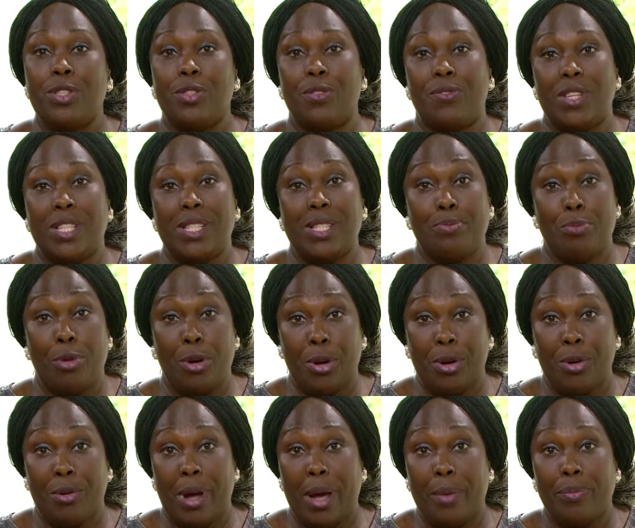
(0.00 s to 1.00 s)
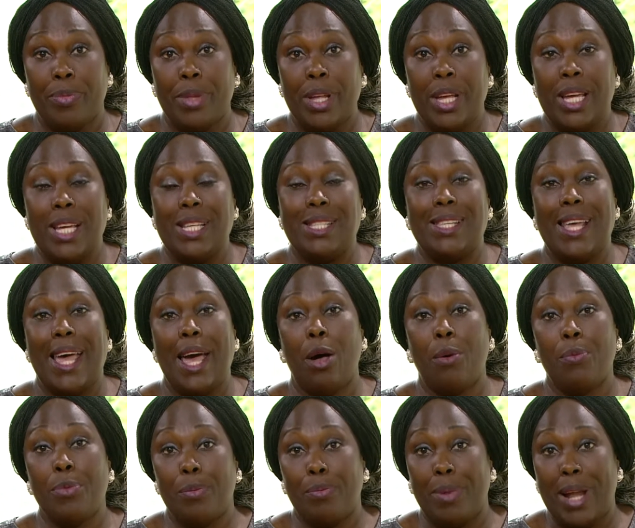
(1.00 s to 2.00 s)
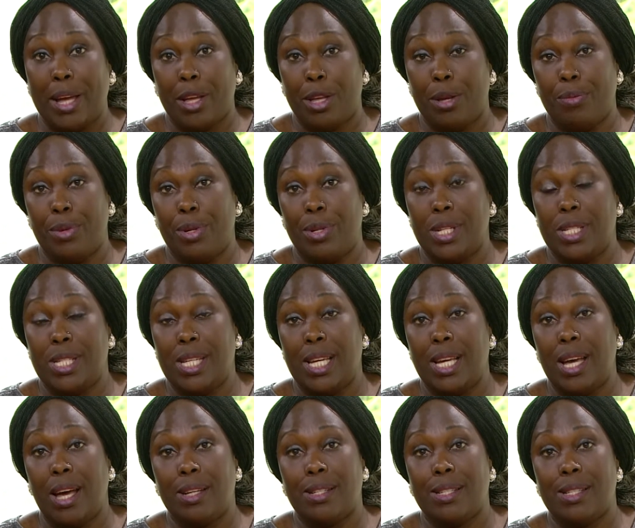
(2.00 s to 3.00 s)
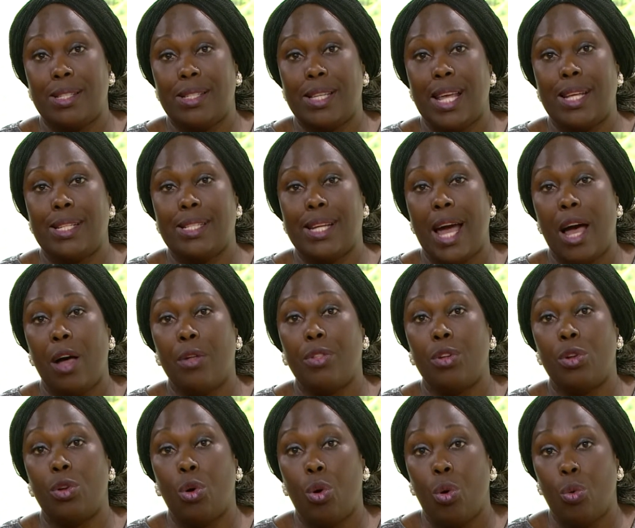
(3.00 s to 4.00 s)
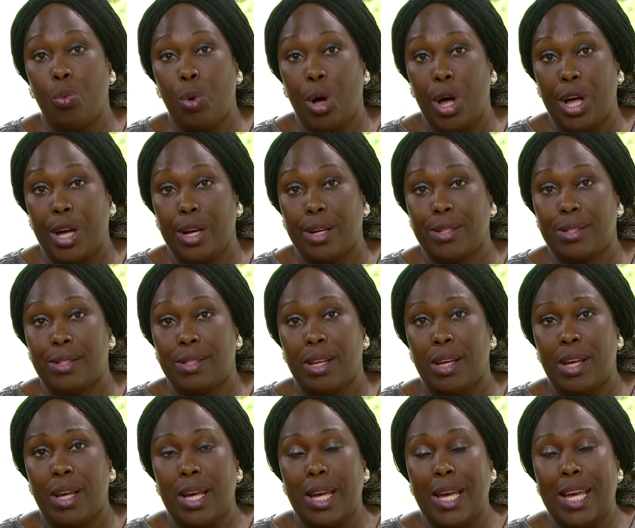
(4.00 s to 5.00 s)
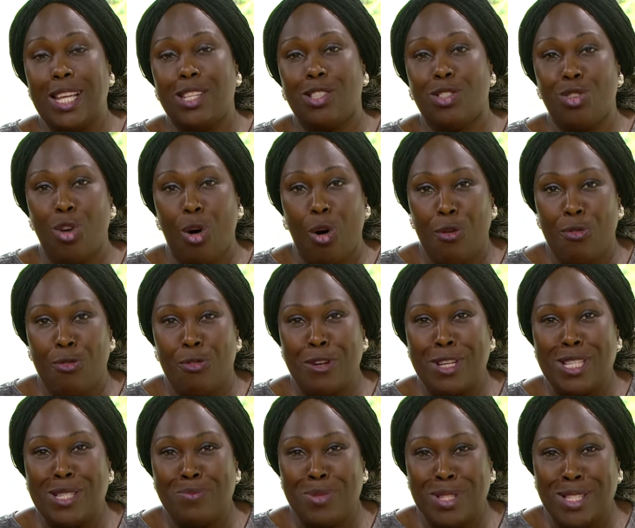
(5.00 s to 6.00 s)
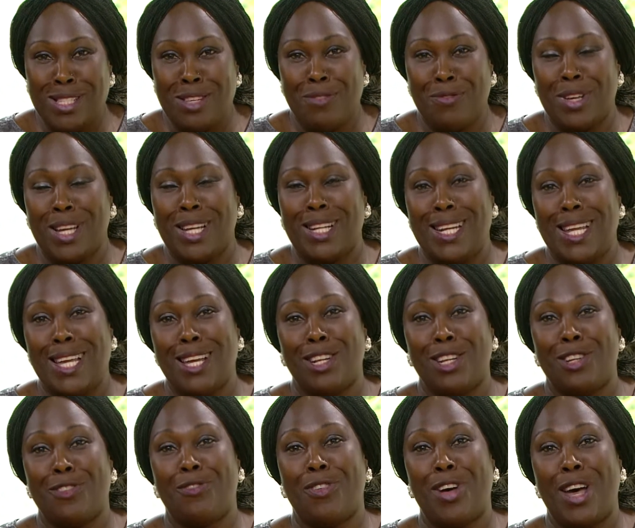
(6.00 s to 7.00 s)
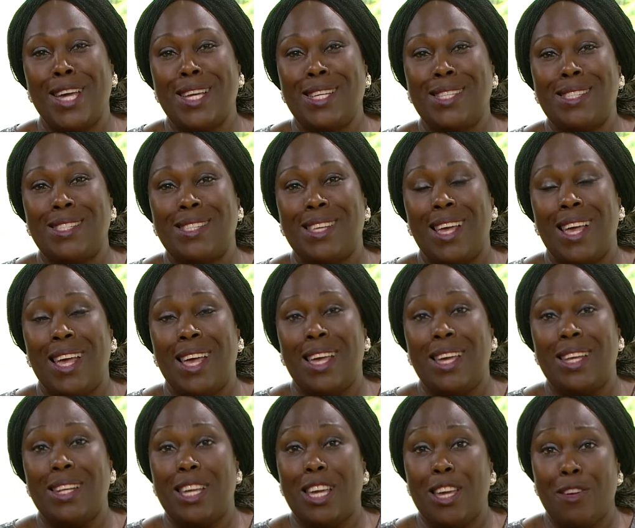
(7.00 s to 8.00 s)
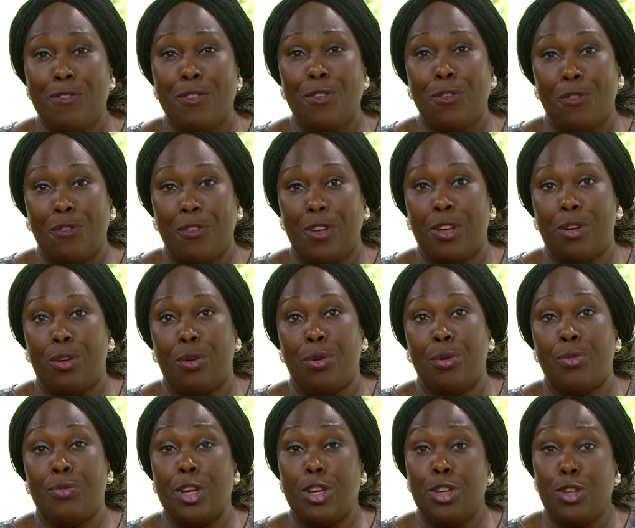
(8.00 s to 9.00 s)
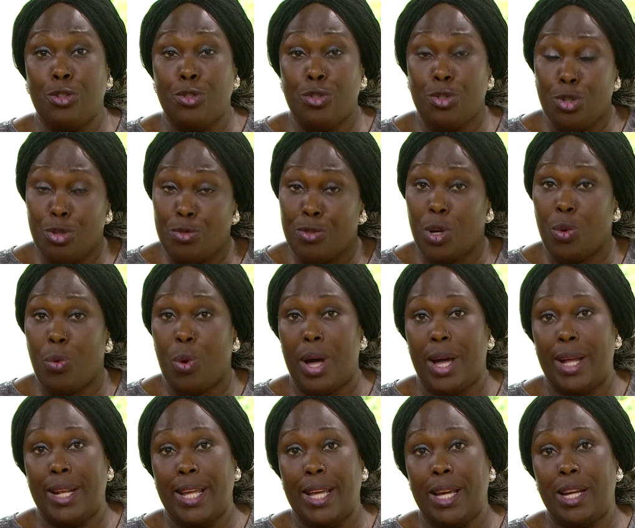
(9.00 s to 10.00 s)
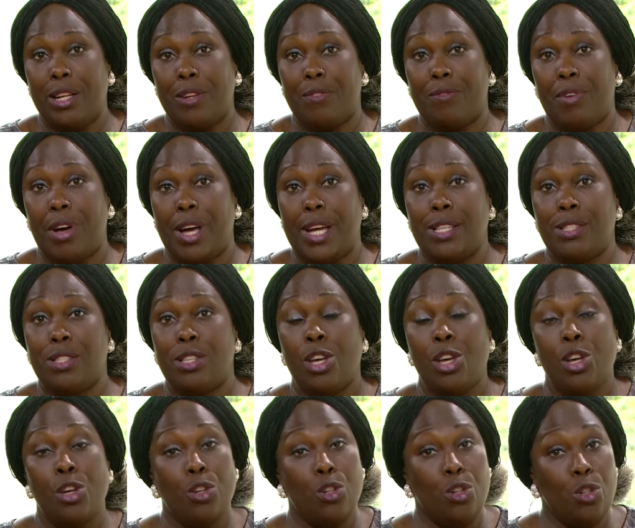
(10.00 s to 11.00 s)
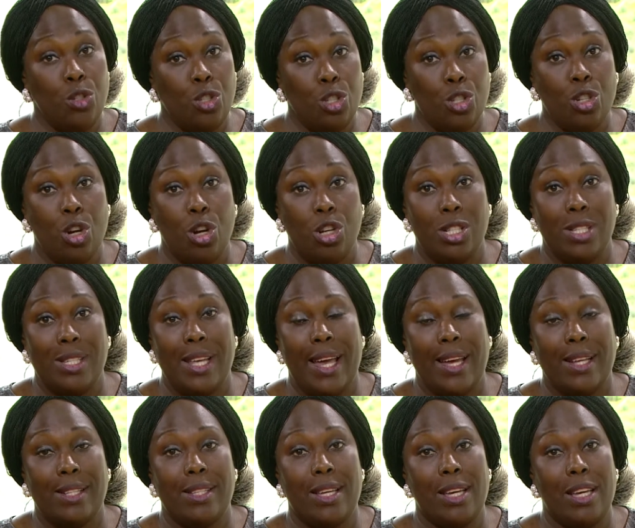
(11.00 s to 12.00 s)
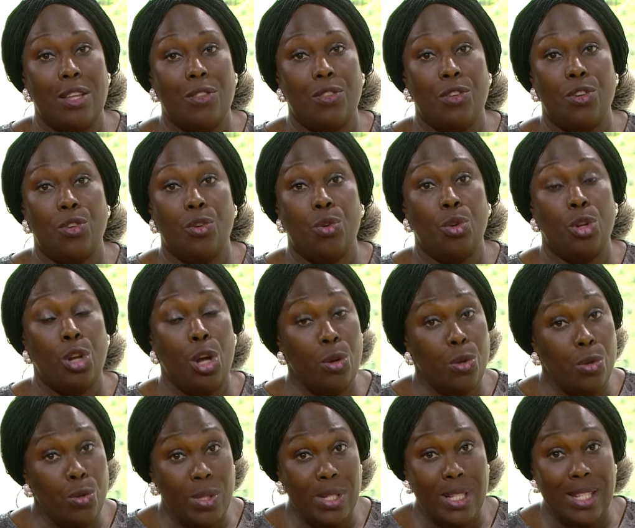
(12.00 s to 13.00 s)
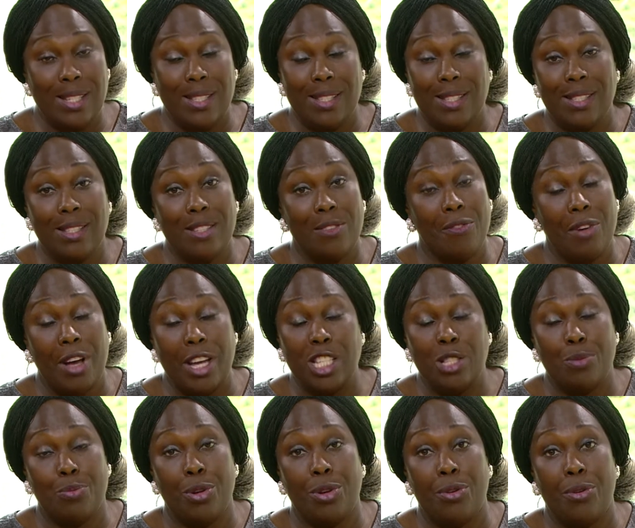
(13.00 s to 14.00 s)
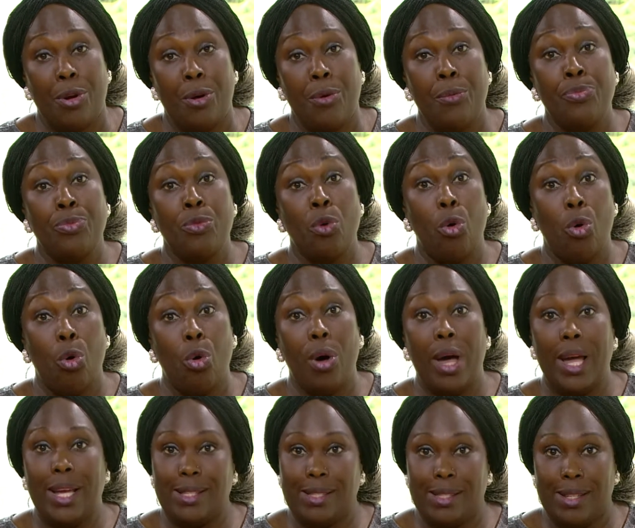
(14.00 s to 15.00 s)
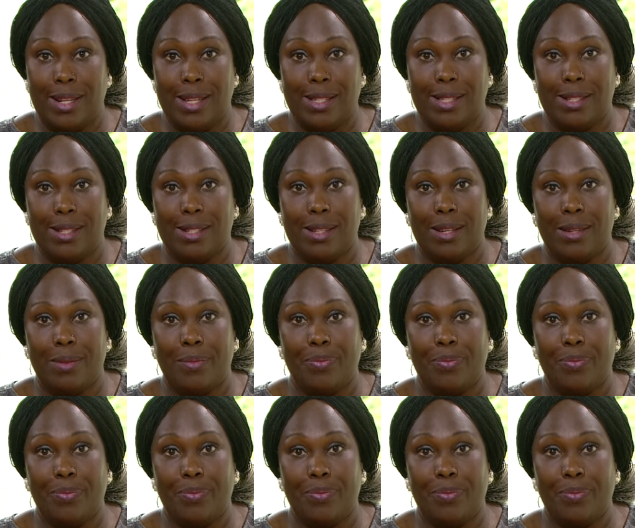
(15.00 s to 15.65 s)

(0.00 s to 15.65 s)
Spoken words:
of this programme is to help the Black community understand how the law works. It's not offering specific legal advice, and if you feel that you do require legal advice, you should contact either your local Citizens Advice Bureau or a solicitor.